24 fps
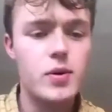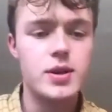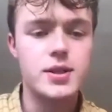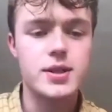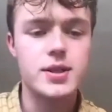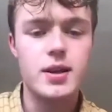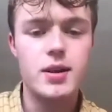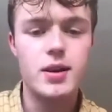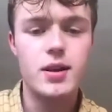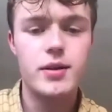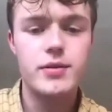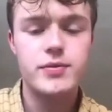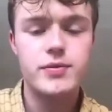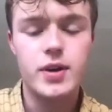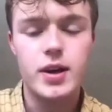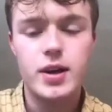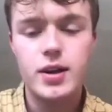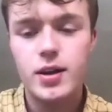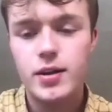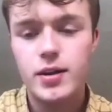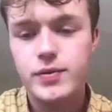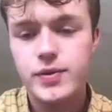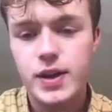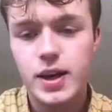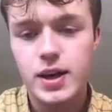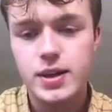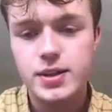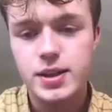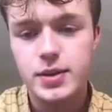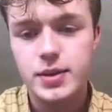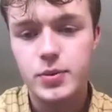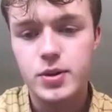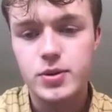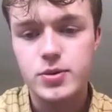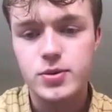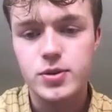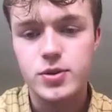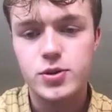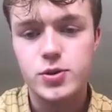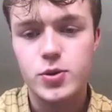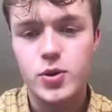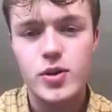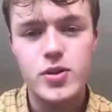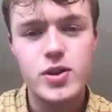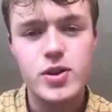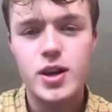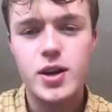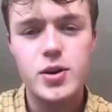I loved acting when I was at school.
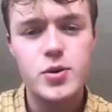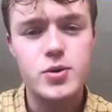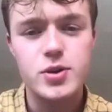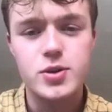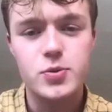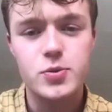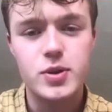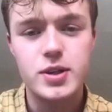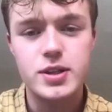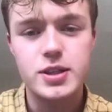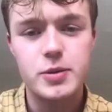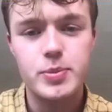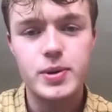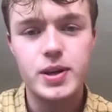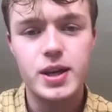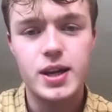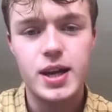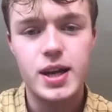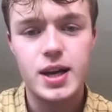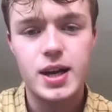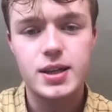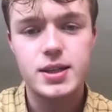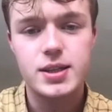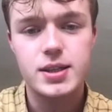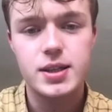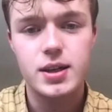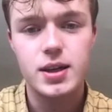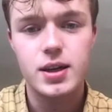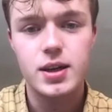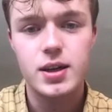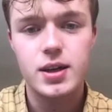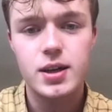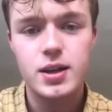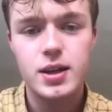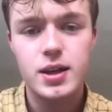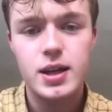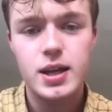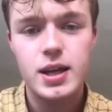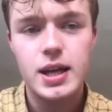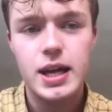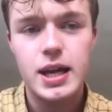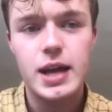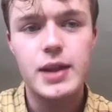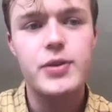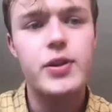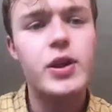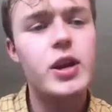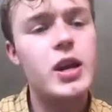I think I always wanted to be an actor,
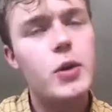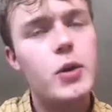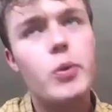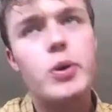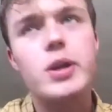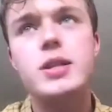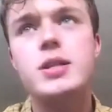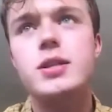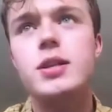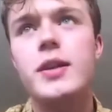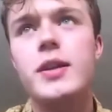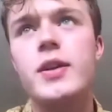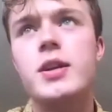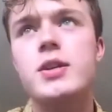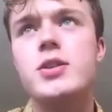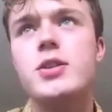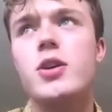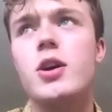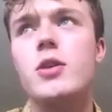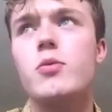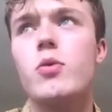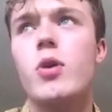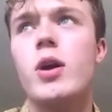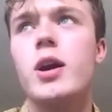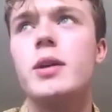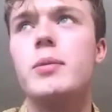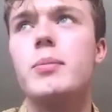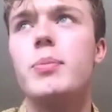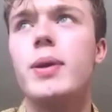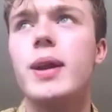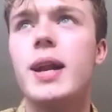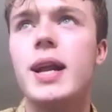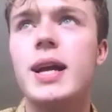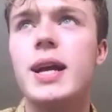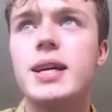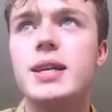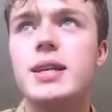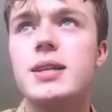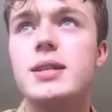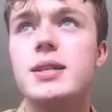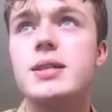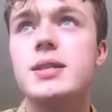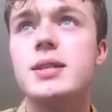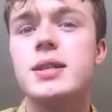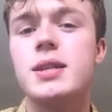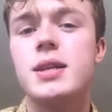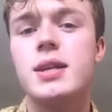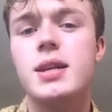and then I started writing
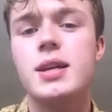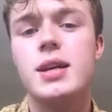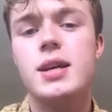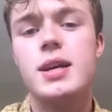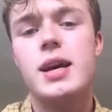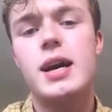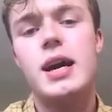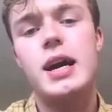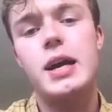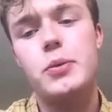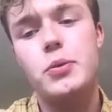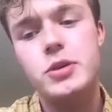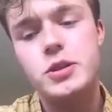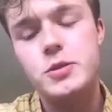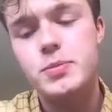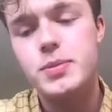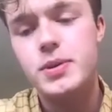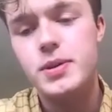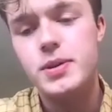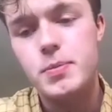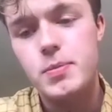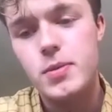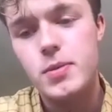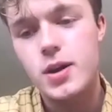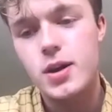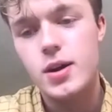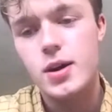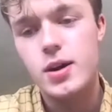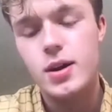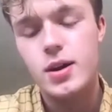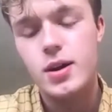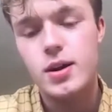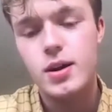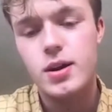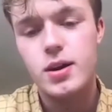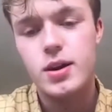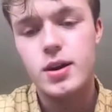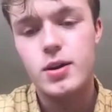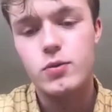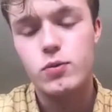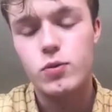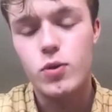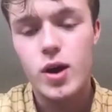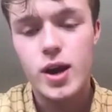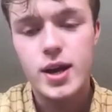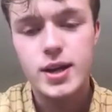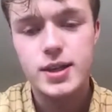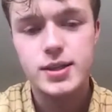plays. I wanted to be a
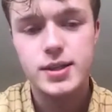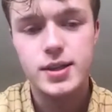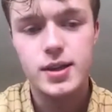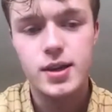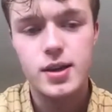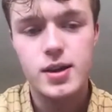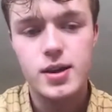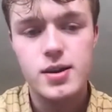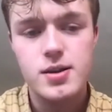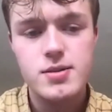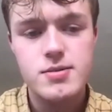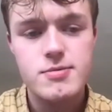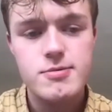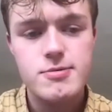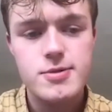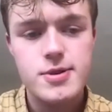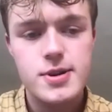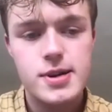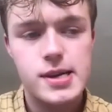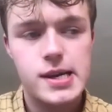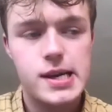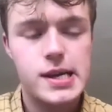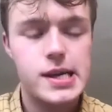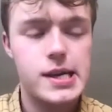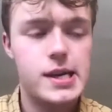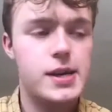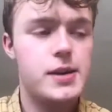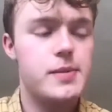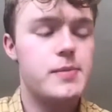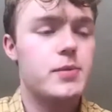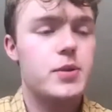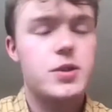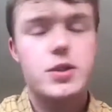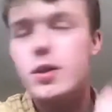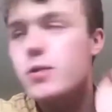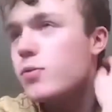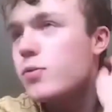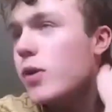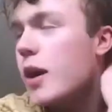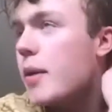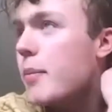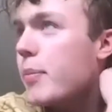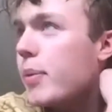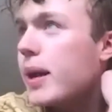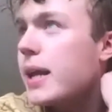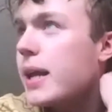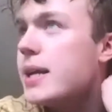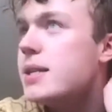writer because I'd write
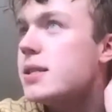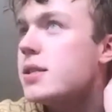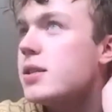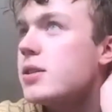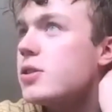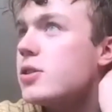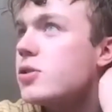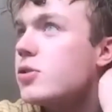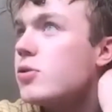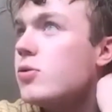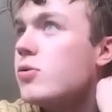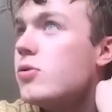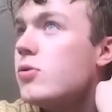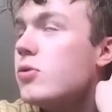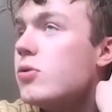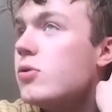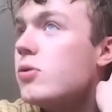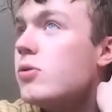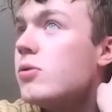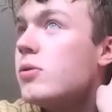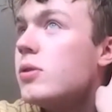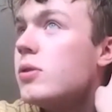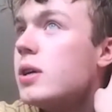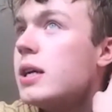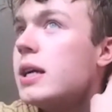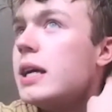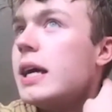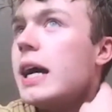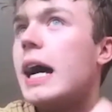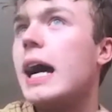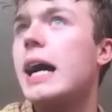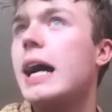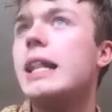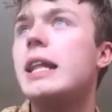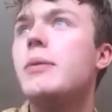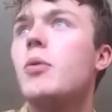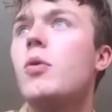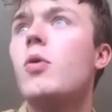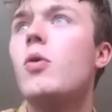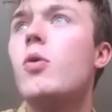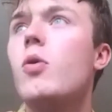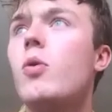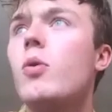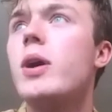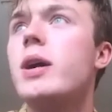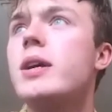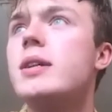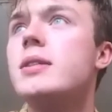plays at school, and they were
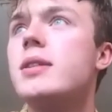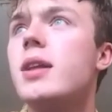always